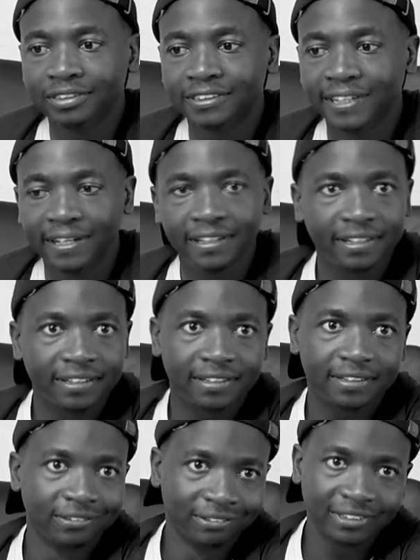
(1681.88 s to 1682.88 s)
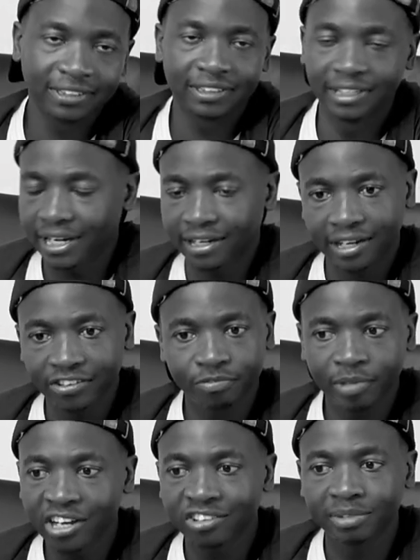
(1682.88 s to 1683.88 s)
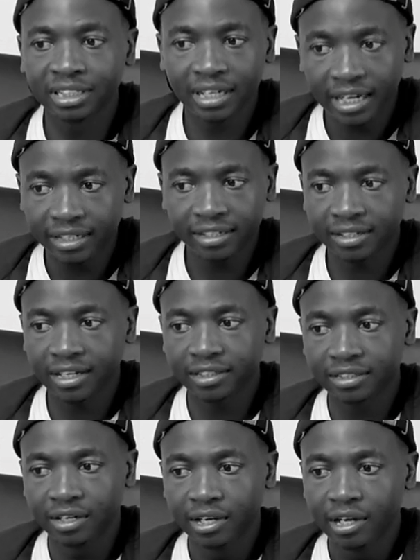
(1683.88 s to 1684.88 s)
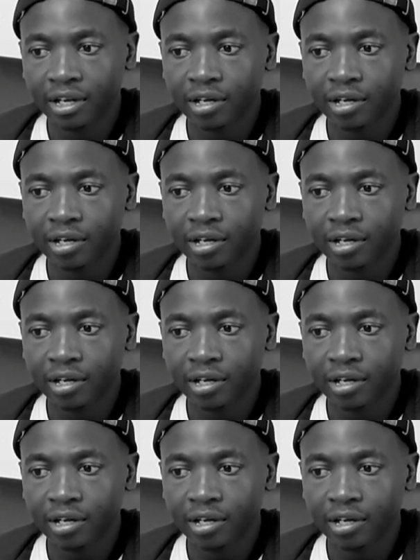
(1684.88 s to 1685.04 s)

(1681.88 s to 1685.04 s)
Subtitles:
changes. But I've been lucky that